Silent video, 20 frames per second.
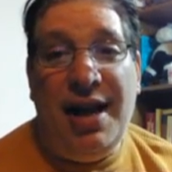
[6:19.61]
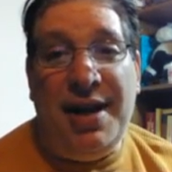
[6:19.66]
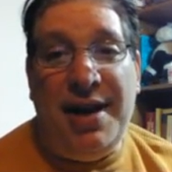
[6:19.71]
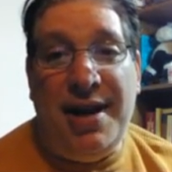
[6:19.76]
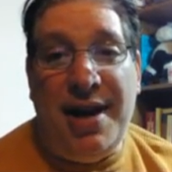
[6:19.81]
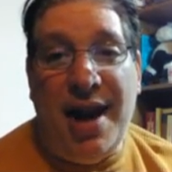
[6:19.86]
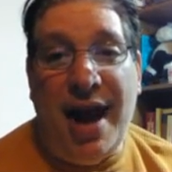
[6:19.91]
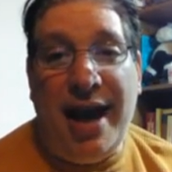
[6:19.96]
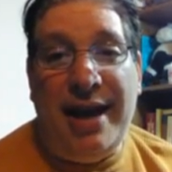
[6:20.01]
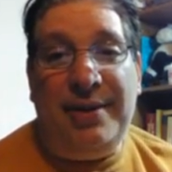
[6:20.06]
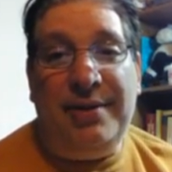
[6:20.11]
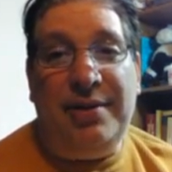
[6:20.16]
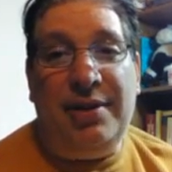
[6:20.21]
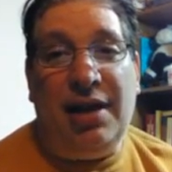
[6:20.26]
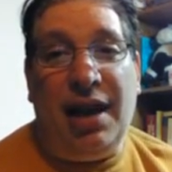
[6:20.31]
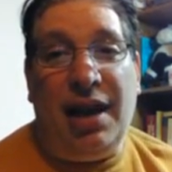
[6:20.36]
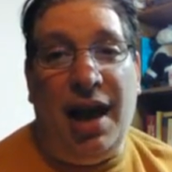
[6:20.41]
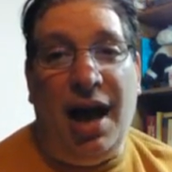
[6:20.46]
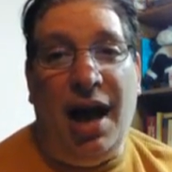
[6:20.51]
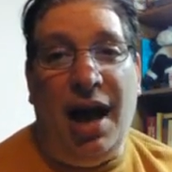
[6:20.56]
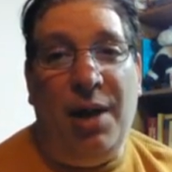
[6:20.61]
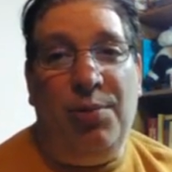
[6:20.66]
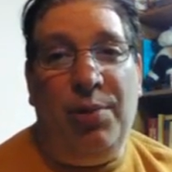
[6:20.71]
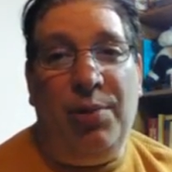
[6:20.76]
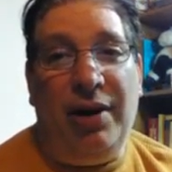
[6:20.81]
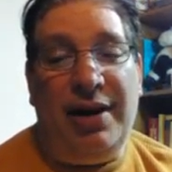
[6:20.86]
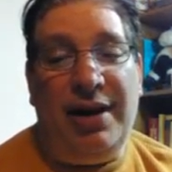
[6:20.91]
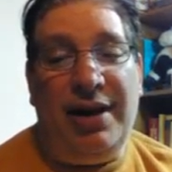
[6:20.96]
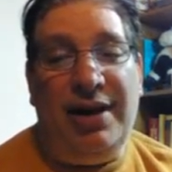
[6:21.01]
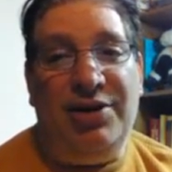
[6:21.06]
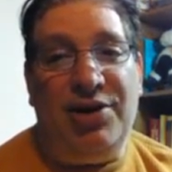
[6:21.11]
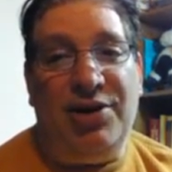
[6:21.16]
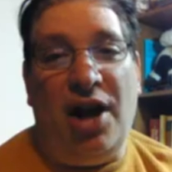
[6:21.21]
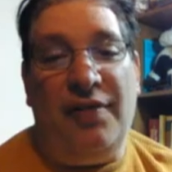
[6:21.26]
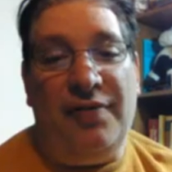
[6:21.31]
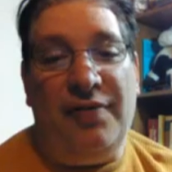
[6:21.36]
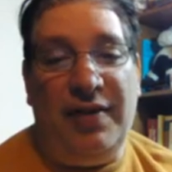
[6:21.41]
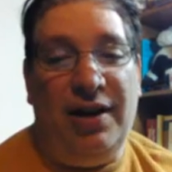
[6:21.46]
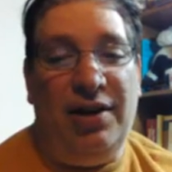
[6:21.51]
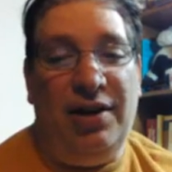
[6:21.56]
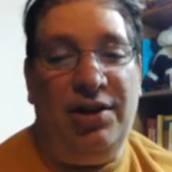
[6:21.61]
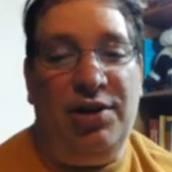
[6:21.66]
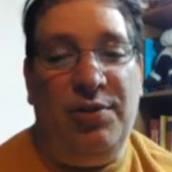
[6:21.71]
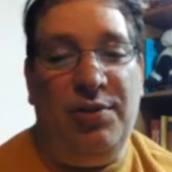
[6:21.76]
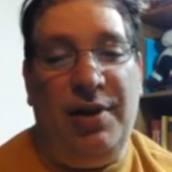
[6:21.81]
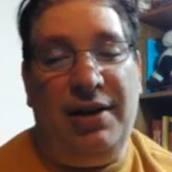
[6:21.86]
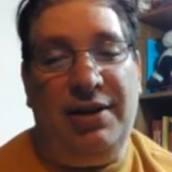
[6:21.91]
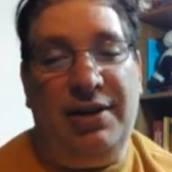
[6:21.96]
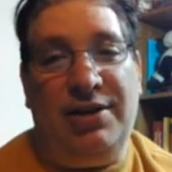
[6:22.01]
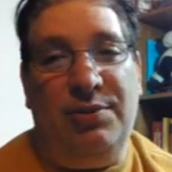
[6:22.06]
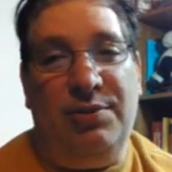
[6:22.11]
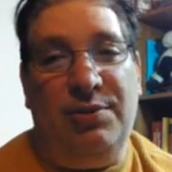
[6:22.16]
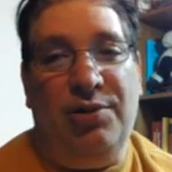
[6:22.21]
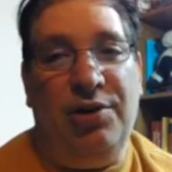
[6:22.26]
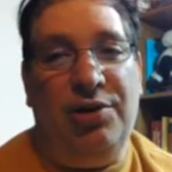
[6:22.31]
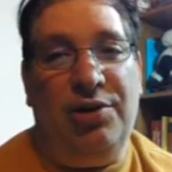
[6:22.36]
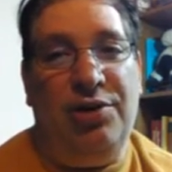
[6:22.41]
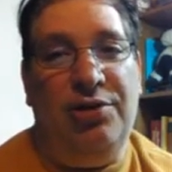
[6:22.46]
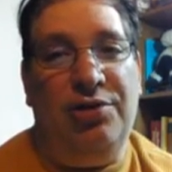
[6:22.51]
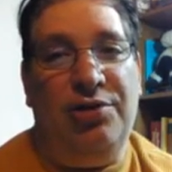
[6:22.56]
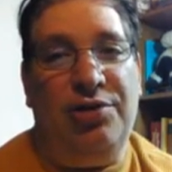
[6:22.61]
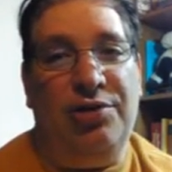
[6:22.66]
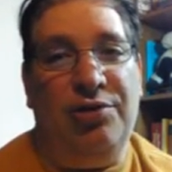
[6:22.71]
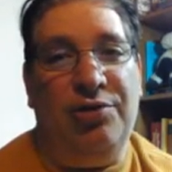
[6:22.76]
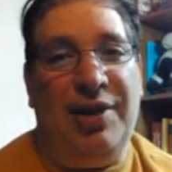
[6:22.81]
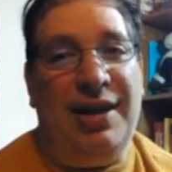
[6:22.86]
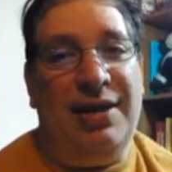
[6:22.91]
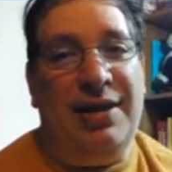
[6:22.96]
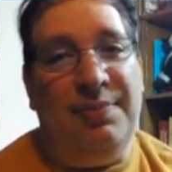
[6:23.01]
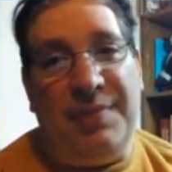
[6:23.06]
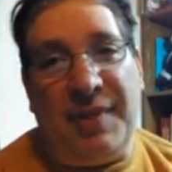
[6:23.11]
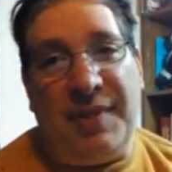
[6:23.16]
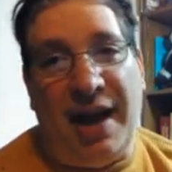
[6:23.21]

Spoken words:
nightclub where he's off there doing some more douchery